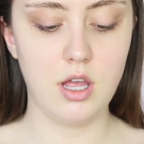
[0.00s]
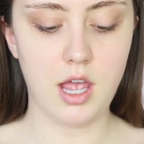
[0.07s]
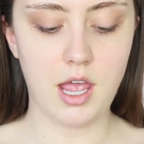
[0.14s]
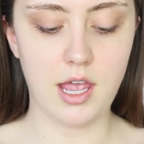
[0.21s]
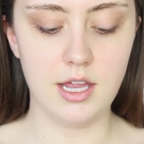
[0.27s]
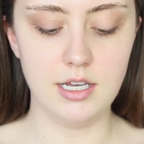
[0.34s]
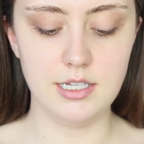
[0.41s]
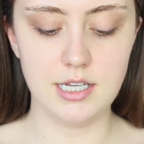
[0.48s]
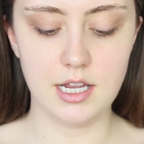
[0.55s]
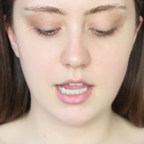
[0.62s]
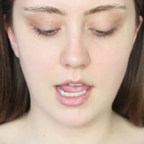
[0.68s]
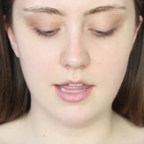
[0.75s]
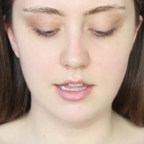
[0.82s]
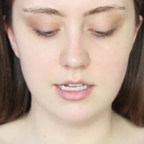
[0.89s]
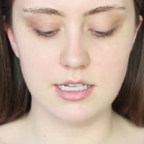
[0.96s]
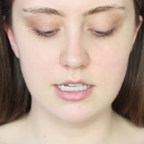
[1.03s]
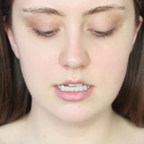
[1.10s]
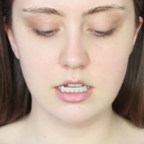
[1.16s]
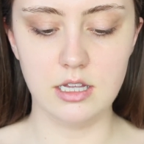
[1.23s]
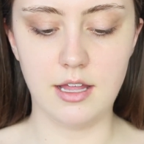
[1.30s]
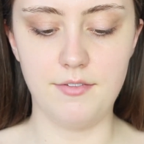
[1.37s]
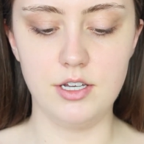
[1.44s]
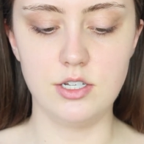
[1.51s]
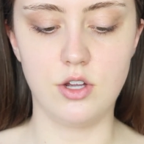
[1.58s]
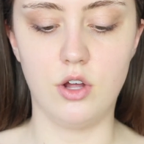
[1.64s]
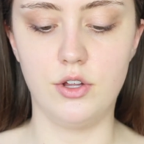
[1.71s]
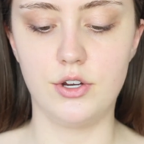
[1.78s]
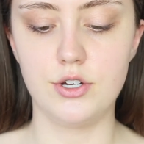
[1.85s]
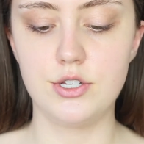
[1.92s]
And again, this is
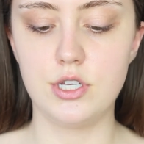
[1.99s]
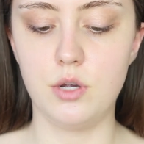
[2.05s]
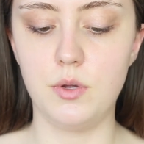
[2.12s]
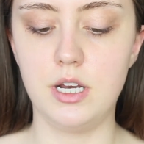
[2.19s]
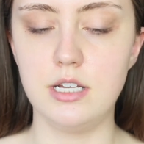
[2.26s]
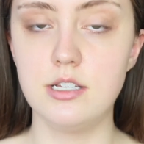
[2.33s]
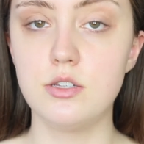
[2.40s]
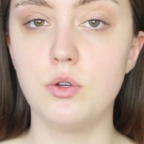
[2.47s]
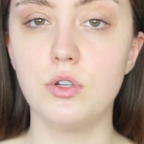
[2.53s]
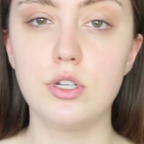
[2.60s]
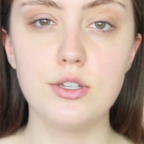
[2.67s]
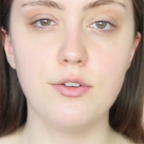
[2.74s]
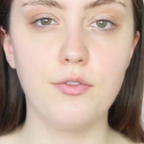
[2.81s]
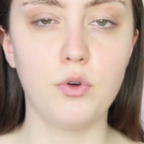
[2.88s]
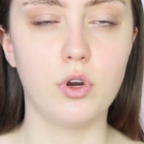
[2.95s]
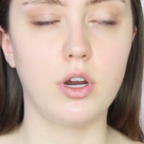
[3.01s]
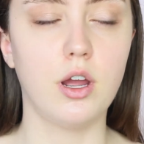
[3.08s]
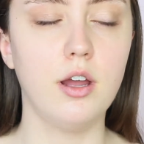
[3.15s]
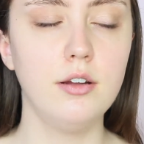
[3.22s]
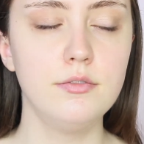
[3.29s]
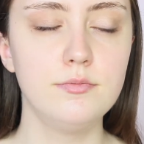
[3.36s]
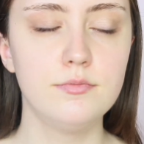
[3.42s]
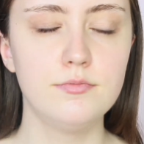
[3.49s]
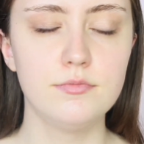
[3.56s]
$11, so it is sold at Sephora.